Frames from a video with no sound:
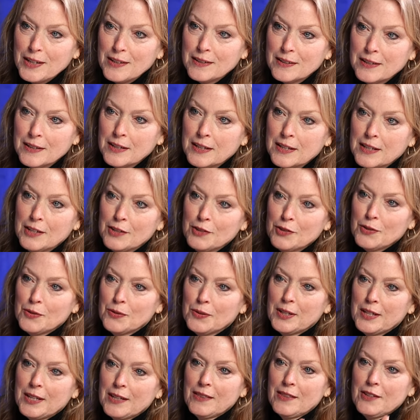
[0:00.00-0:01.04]
Yes. So
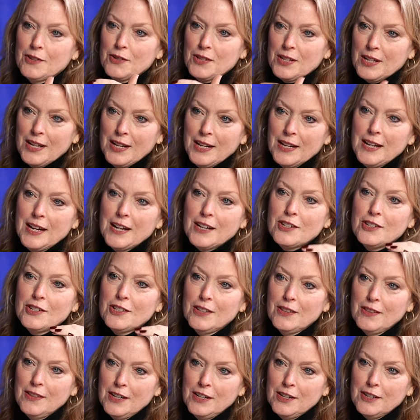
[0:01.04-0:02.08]
like there's a
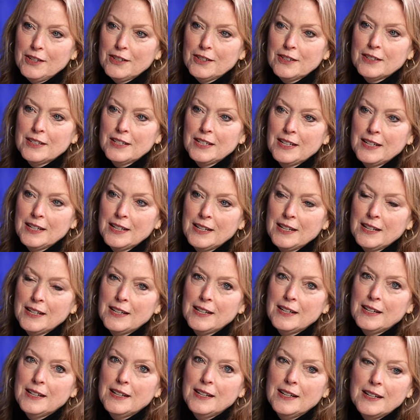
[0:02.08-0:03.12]
connection there. Yeah.
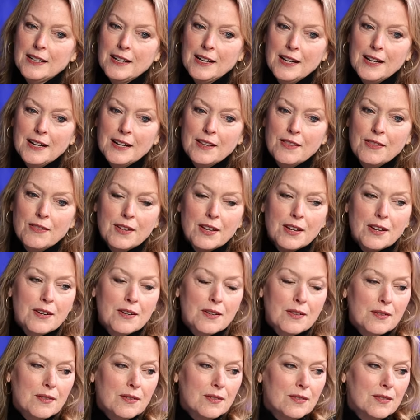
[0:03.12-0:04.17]
And and I
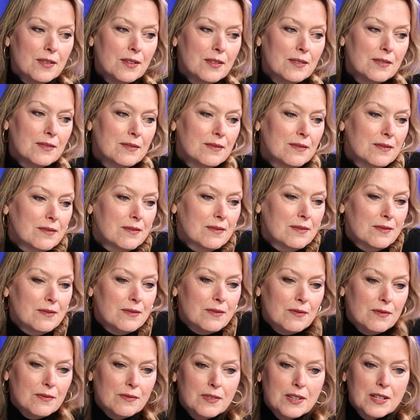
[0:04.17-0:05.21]
think
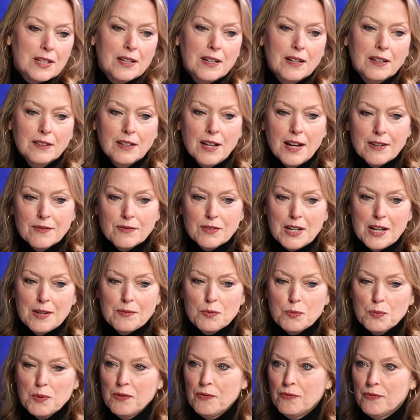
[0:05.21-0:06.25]
a lot of
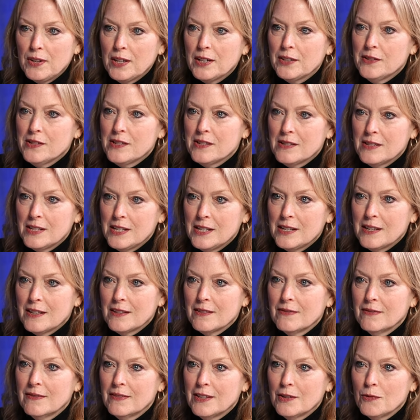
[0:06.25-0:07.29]
times we fail to see
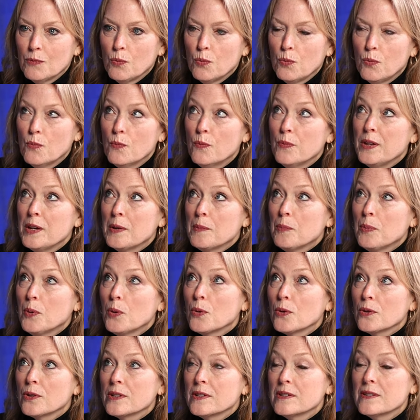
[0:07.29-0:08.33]
the the
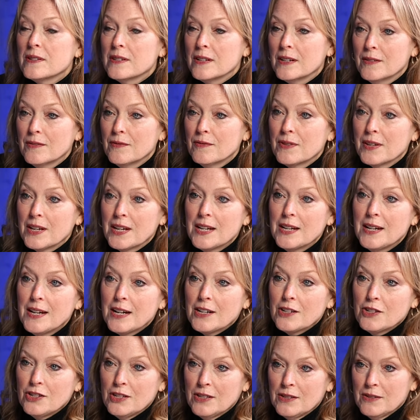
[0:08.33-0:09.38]
importance of the
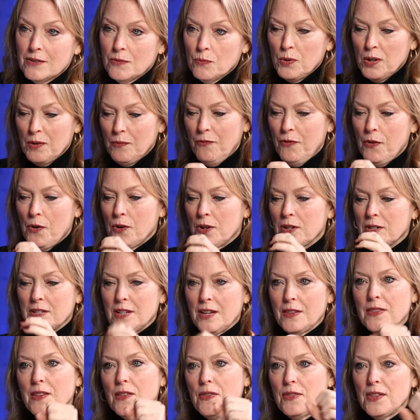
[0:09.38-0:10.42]
connection. We focus
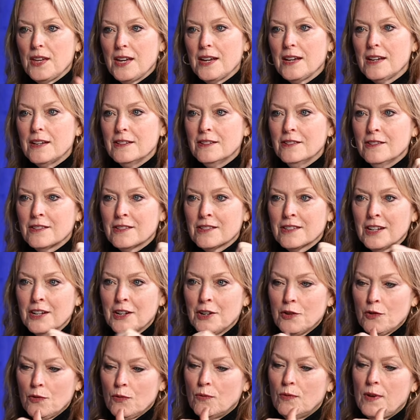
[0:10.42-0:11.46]
on the things
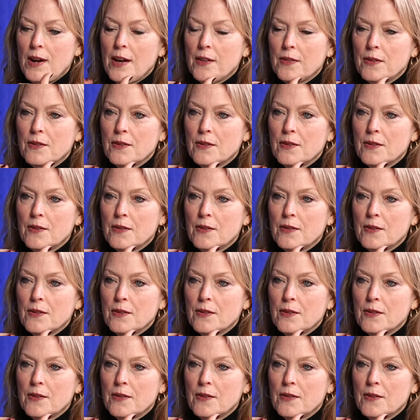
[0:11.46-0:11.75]
rather